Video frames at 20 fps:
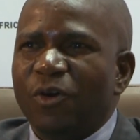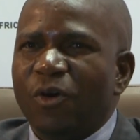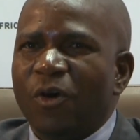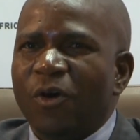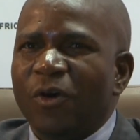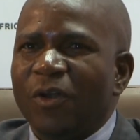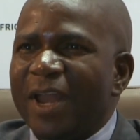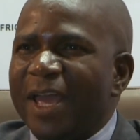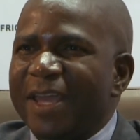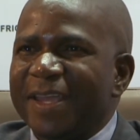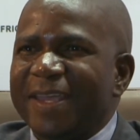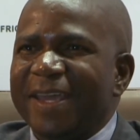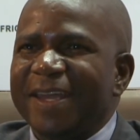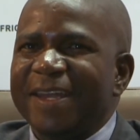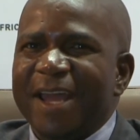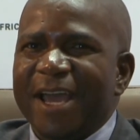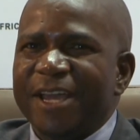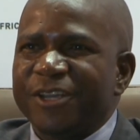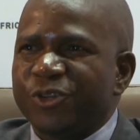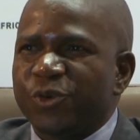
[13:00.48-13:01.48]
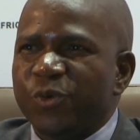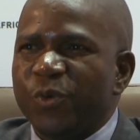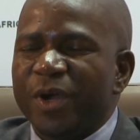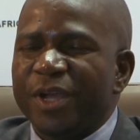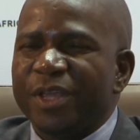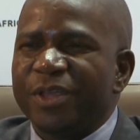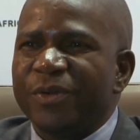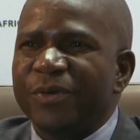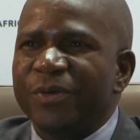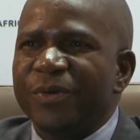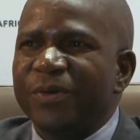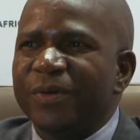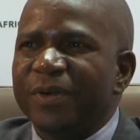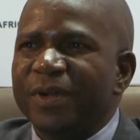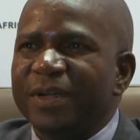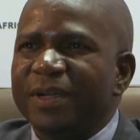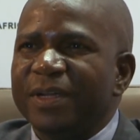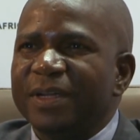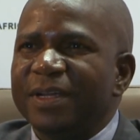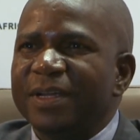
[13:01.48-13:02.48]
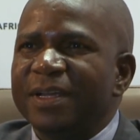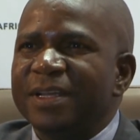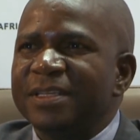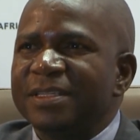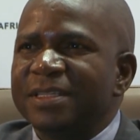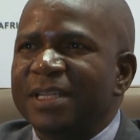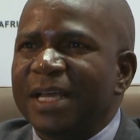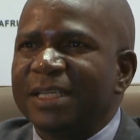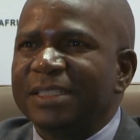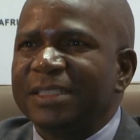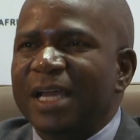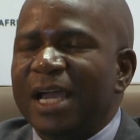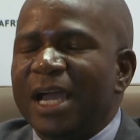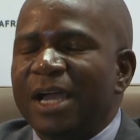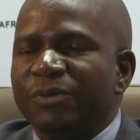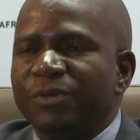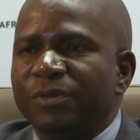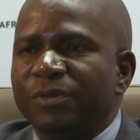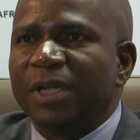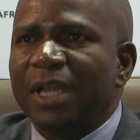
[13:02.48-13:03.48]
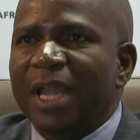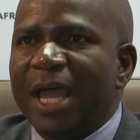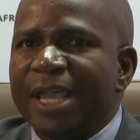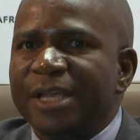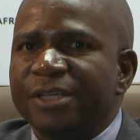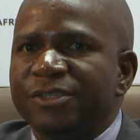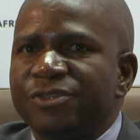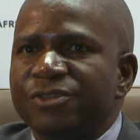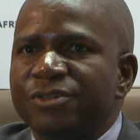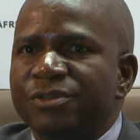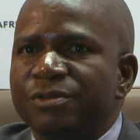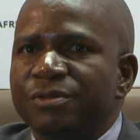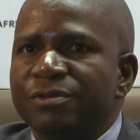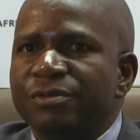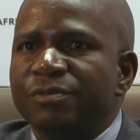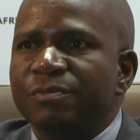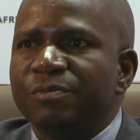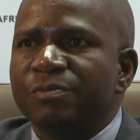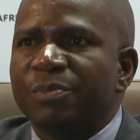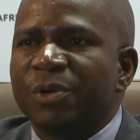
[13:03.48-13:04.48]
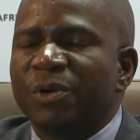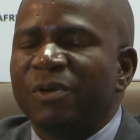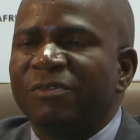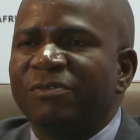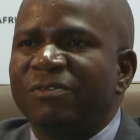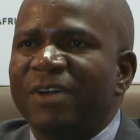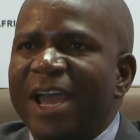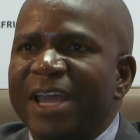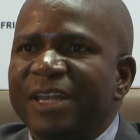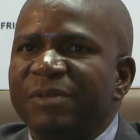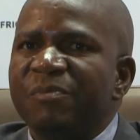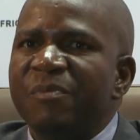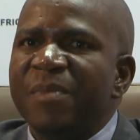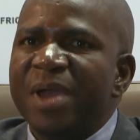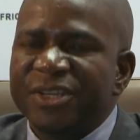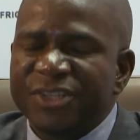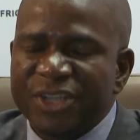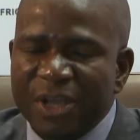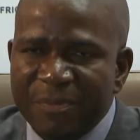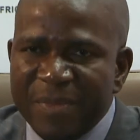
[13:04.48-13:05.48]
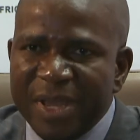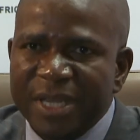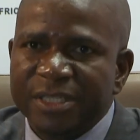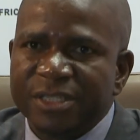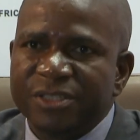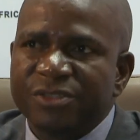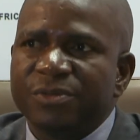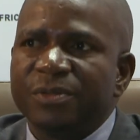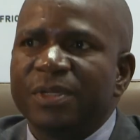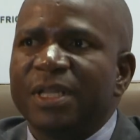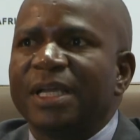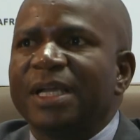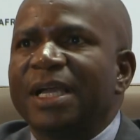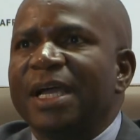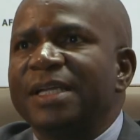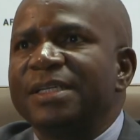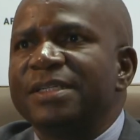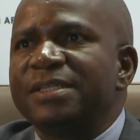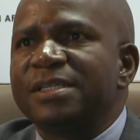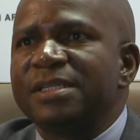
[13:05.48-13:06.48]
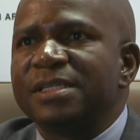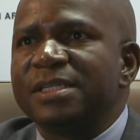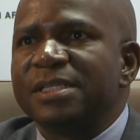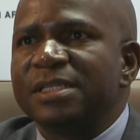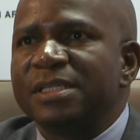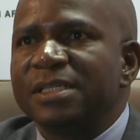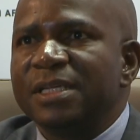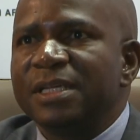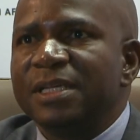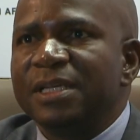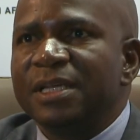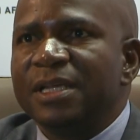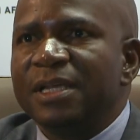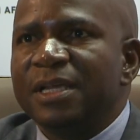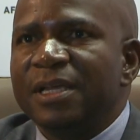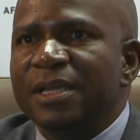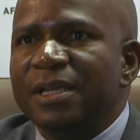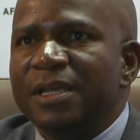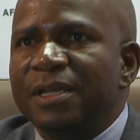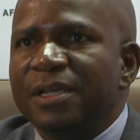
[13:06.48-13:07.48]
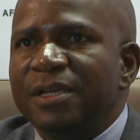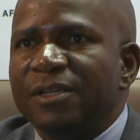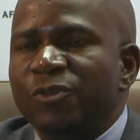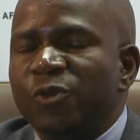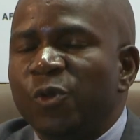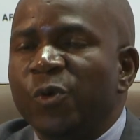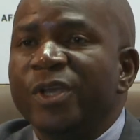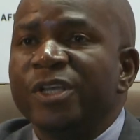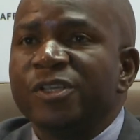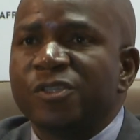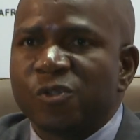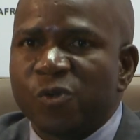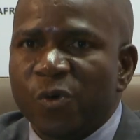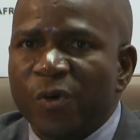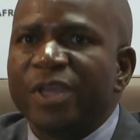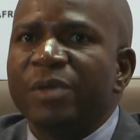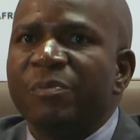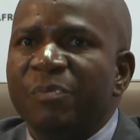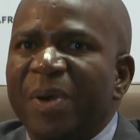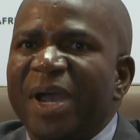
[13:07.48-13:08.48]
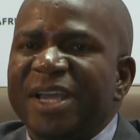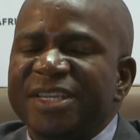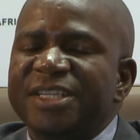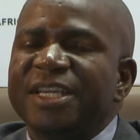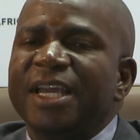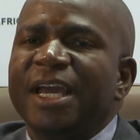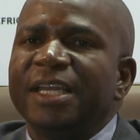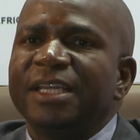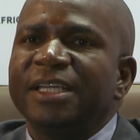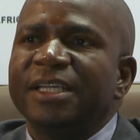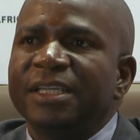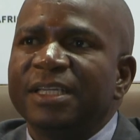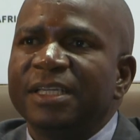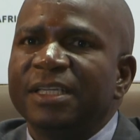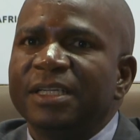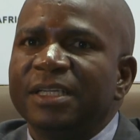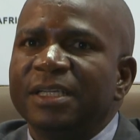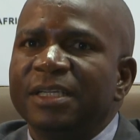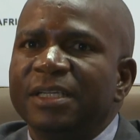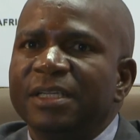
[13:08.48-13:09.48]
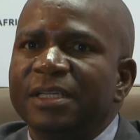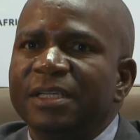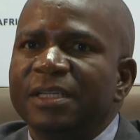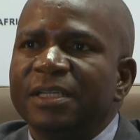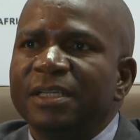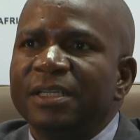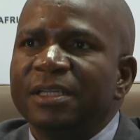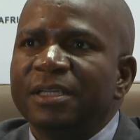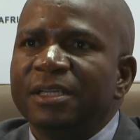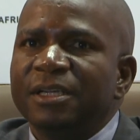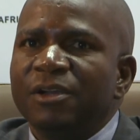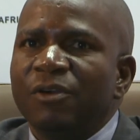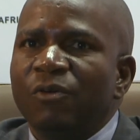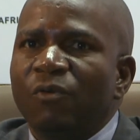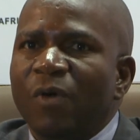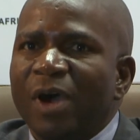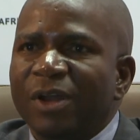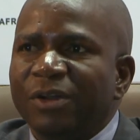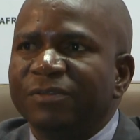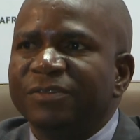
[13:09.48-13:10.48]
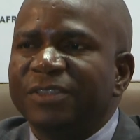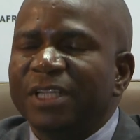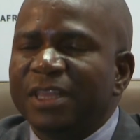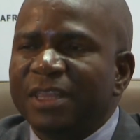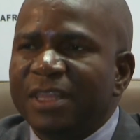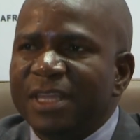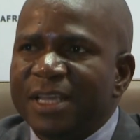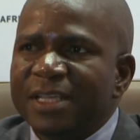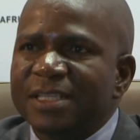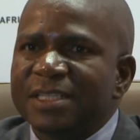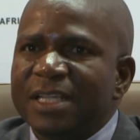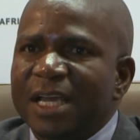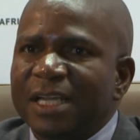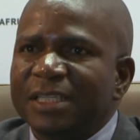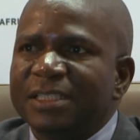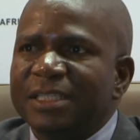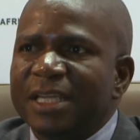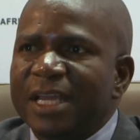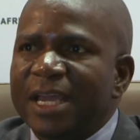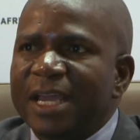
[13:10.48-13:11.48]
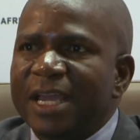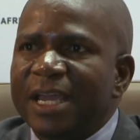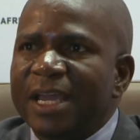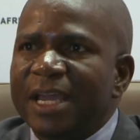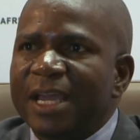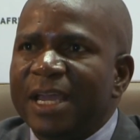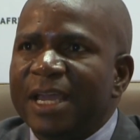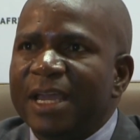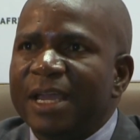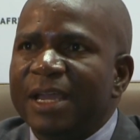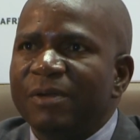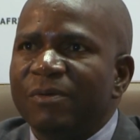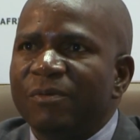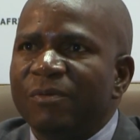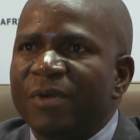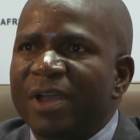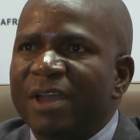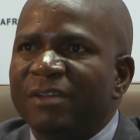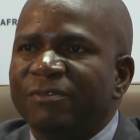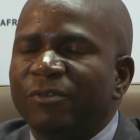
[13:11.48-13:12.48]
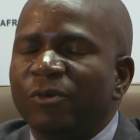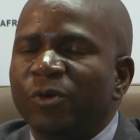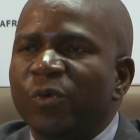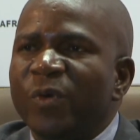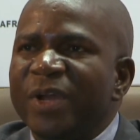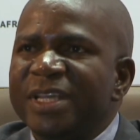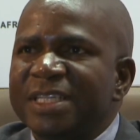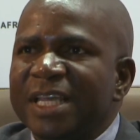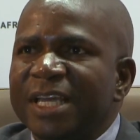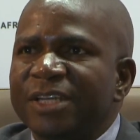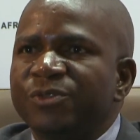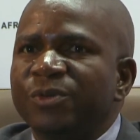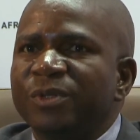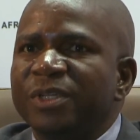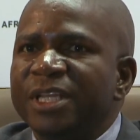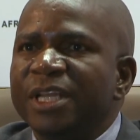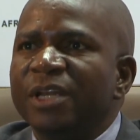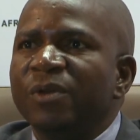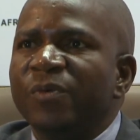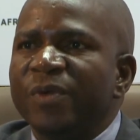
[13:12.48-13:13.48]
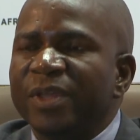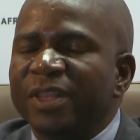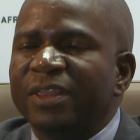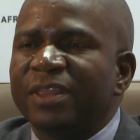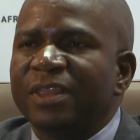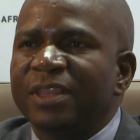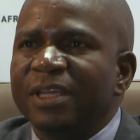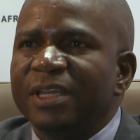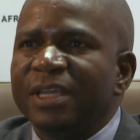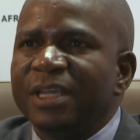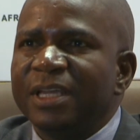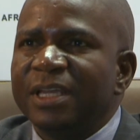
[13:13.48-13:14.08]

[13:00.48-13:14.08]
All I can assure you is that I like to provide measurement to the country, doing so impartially. One of the things that we have always had to deal with